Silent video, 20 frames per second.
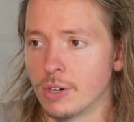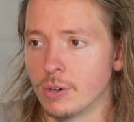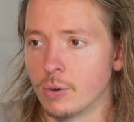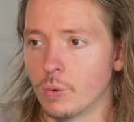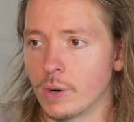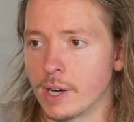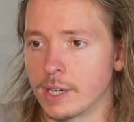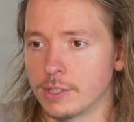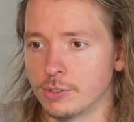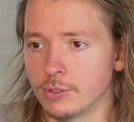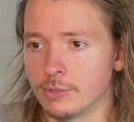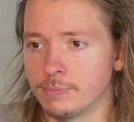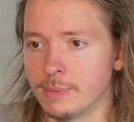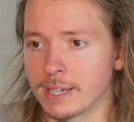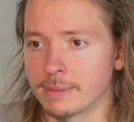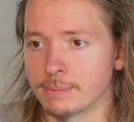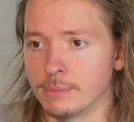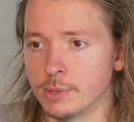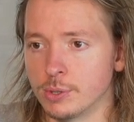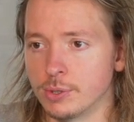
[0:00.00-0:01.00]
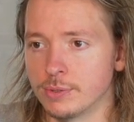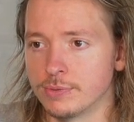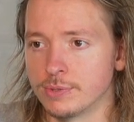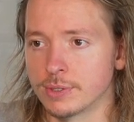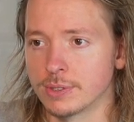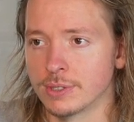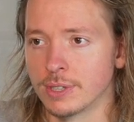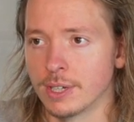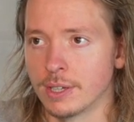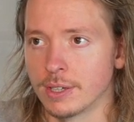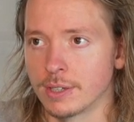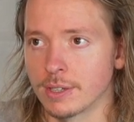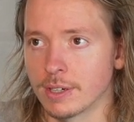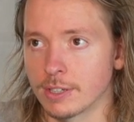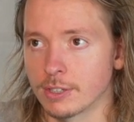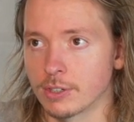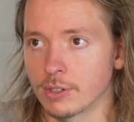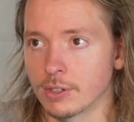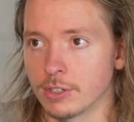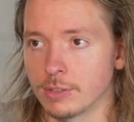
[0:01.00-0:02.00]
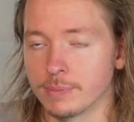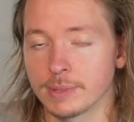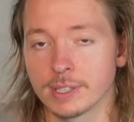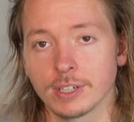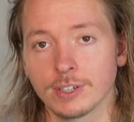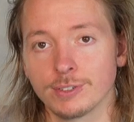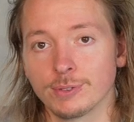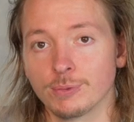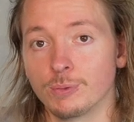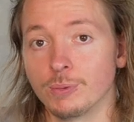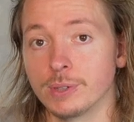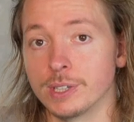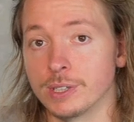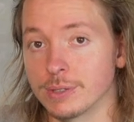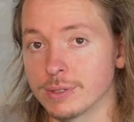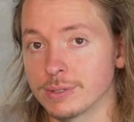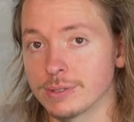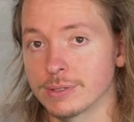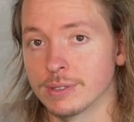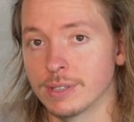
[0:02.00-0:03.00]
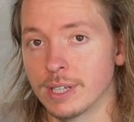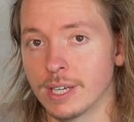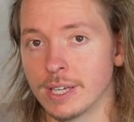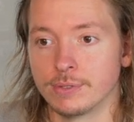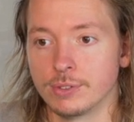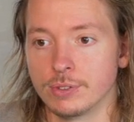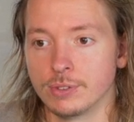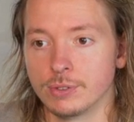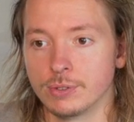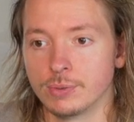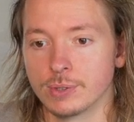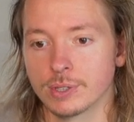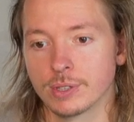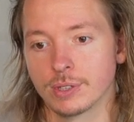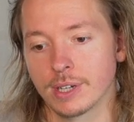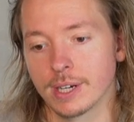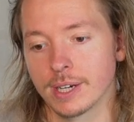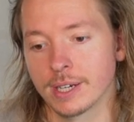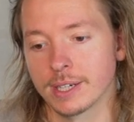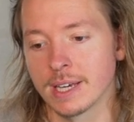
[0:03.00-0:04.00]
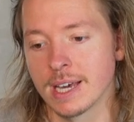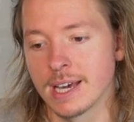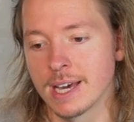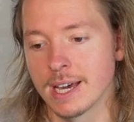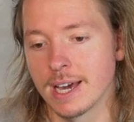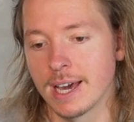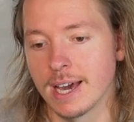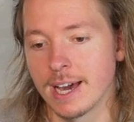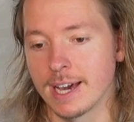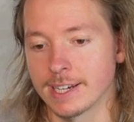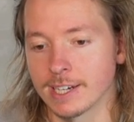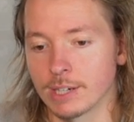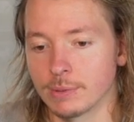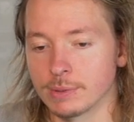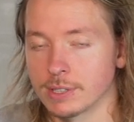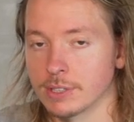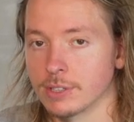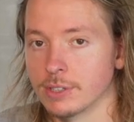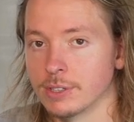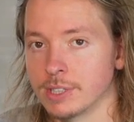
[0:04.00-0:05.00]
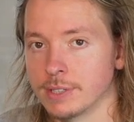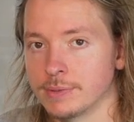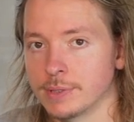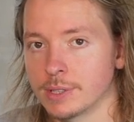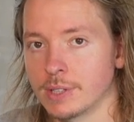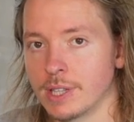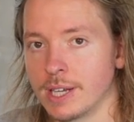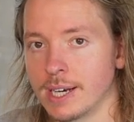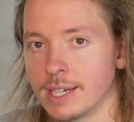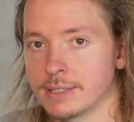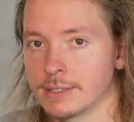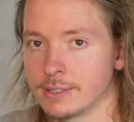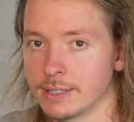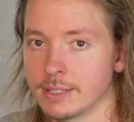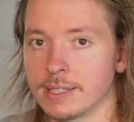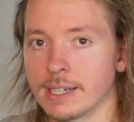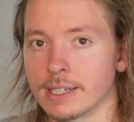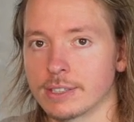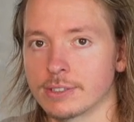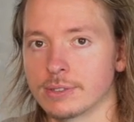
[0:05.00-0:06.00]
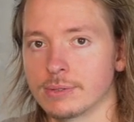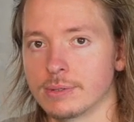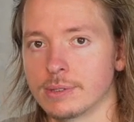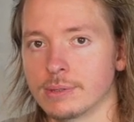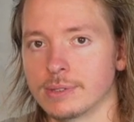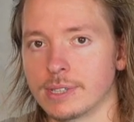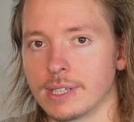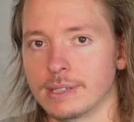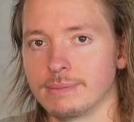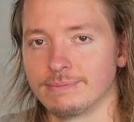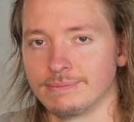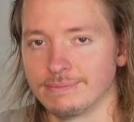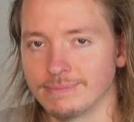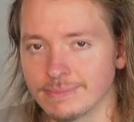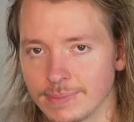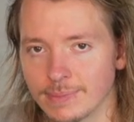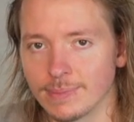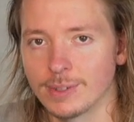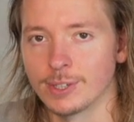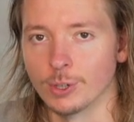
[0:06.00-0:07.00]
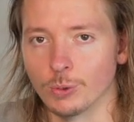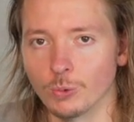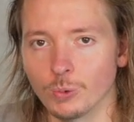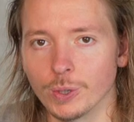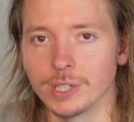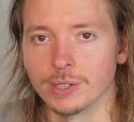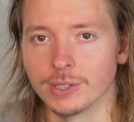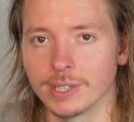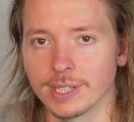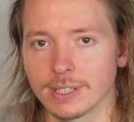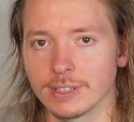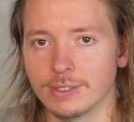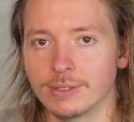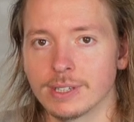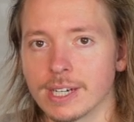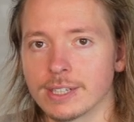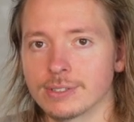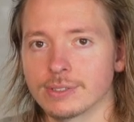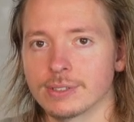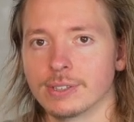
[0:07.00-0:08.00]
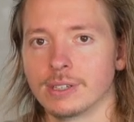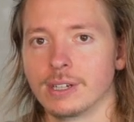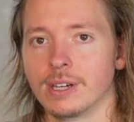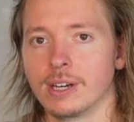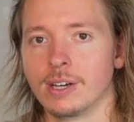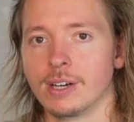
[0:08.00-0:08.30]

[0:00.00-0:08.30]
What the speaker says: when you'd make moves on a girl, it'd be called wheels. You would like hang out with a girl every class, sit next to her, then you're wheeling. You guys are